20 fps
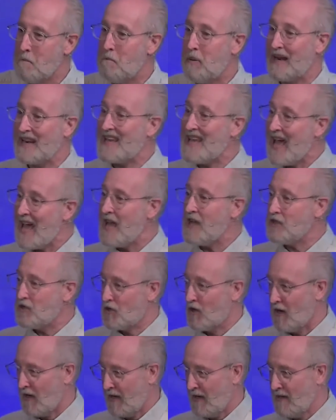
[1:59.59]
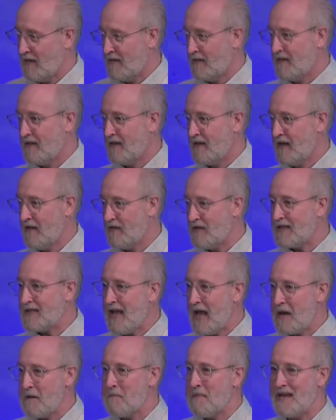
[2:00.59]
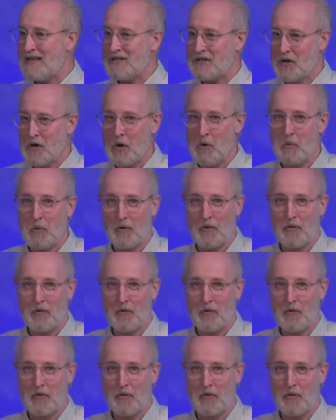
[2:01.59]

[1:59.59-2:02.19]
But occasionally, and this kind of makes it all